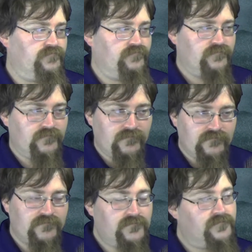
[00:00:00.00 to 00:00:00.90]

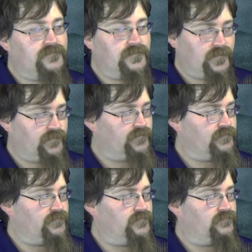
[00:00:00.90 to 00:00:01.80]

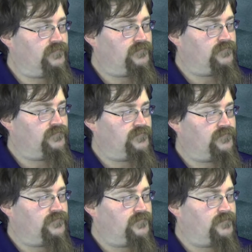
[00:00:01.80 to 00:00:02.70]

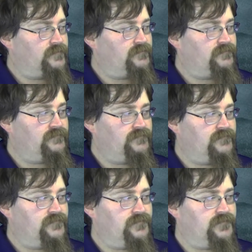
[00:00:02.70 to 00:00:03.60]

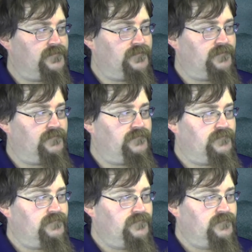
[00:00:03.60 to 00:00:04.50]

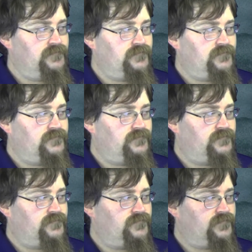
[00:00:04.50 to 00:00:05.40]

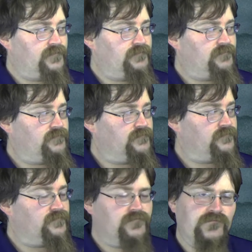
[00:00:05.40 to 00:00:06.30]

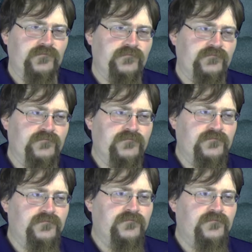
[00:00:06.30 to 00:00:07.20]

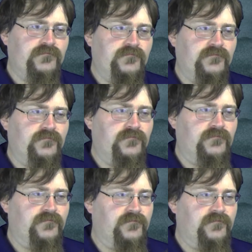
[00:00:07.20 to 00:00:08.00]
No words are spoken by the person on screen.